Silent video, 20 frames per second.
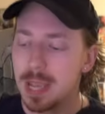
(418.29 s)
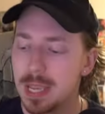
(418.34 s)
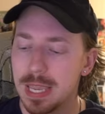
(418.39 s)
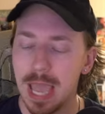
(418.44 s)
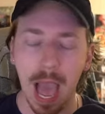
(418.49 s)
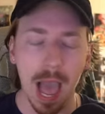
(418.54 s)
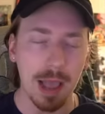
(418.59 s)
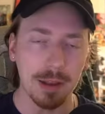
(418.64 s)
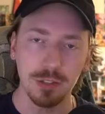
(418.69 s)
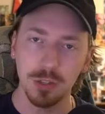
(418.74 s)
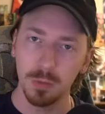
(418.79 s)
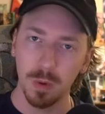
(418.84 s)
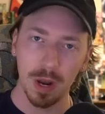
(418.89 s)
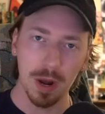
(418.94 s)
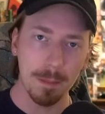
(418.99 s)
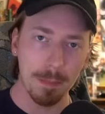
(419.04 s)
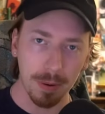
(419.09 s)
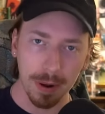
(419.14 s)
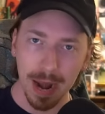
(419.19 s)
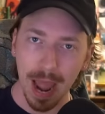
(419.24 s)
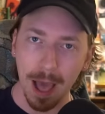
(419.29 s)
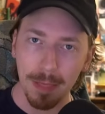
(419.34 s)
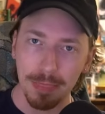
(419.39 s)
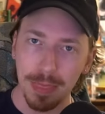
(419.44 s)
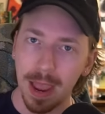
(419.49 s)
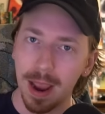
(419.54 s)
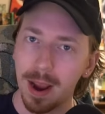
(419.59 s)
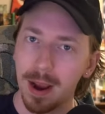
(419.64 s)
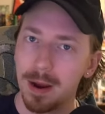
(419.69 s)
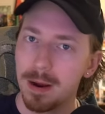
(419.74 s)
yeah i just wanted to put it out
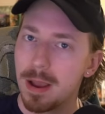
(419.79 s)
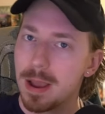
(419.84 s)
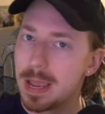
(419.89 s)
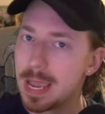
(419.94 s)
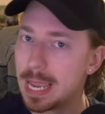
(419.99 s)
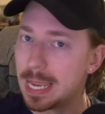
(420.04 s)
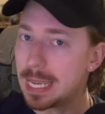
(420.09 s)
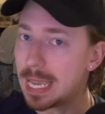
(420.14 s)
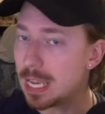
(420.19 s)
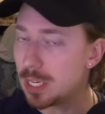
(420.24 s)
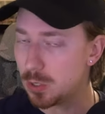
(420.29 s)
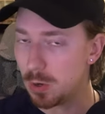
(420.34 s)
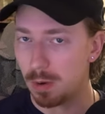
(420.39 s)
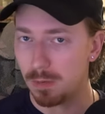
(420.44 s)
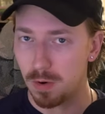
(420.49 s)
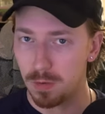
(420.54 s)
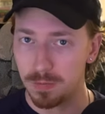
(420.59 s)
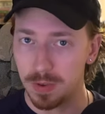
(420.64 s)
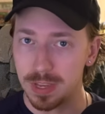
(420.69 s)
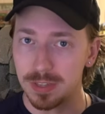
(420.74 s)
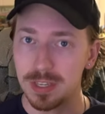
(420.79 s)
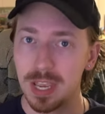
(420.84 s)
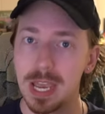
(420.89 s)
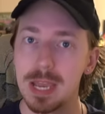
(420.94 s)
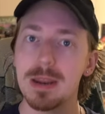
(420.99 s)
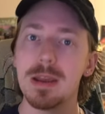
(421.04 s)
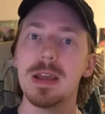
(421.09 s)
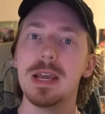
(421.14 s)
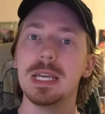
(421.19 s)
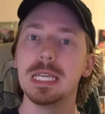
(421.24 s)
there in case you ever
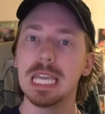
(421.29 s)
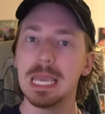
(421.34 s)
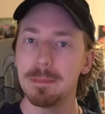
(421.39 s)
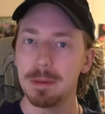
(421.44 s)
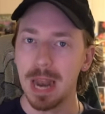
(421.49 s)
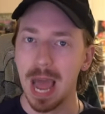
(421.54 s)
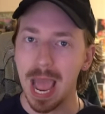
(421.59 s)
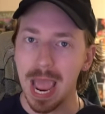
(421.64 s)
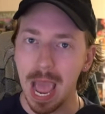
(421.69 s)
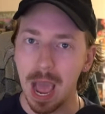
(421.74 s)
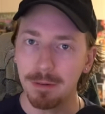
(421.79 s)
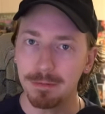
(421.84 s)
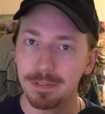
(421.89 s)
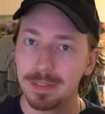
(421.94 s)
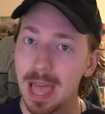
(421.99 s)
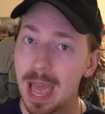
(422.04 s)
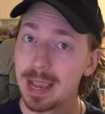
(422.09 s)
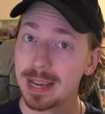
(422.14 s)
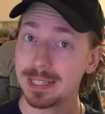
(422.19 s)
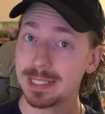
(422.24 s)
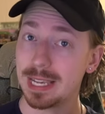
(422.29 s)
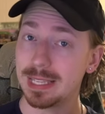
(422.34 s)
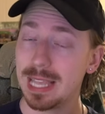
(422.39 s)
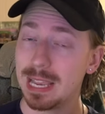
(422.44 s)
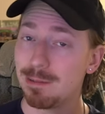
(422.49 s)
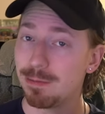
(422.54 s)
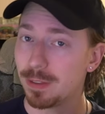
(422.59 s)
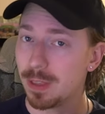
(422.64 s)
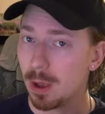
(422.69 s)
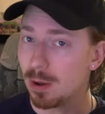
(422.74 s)
visit keep an eye out for that because I
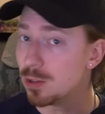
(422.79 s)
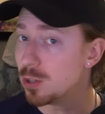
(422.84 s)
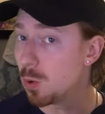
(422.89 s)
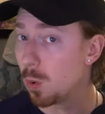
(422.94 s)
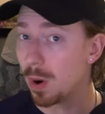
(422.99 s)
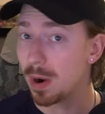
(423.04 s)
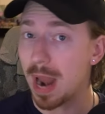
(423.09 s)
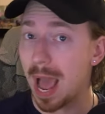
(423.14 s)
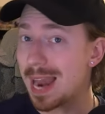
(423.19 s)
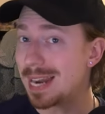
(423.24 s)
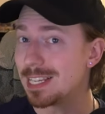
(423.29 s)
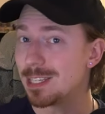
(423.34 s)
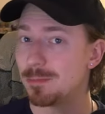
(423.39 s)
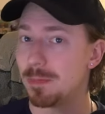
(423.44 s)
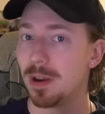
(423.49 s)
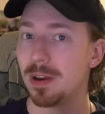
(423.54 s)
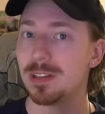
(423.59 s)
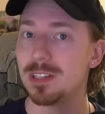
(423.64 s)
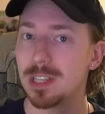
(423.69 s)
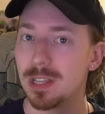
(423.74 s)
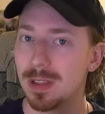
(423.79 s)
think for those who are not experienced